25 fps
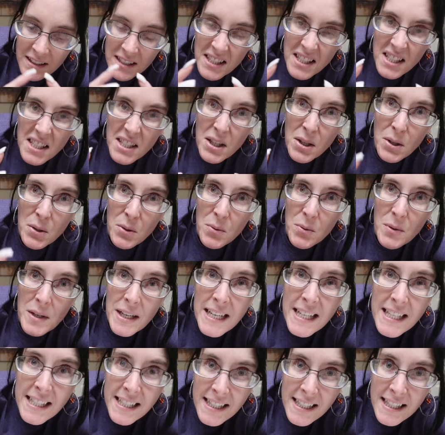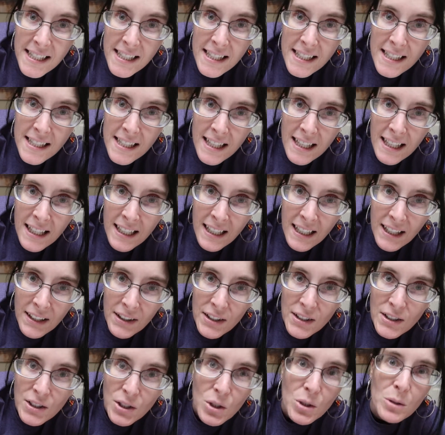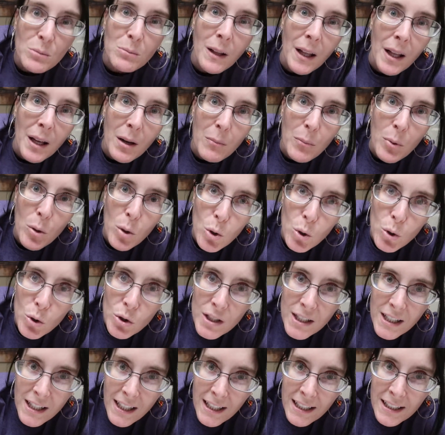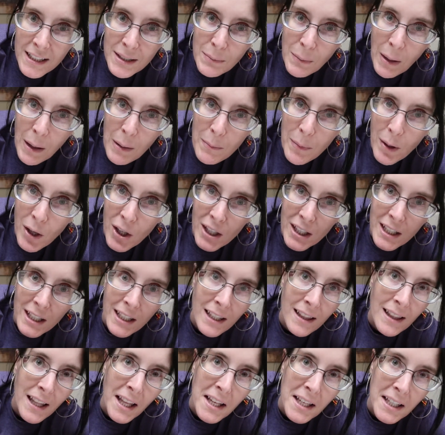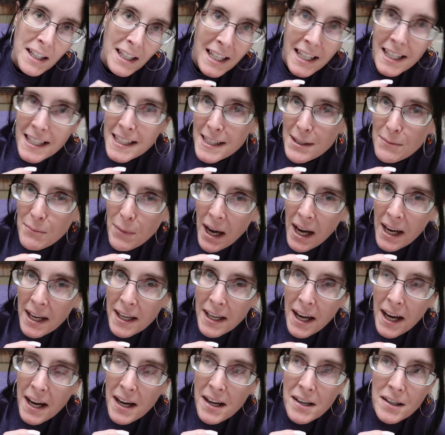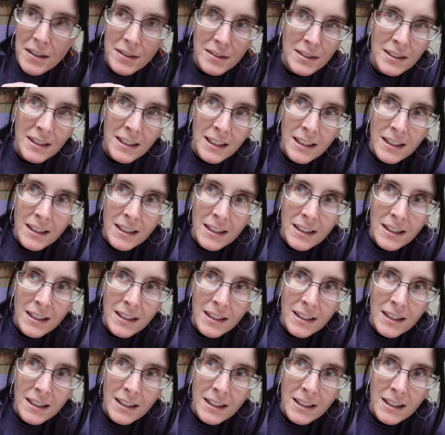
squeezes the tube, like pulls it into my body and then kicks it back out,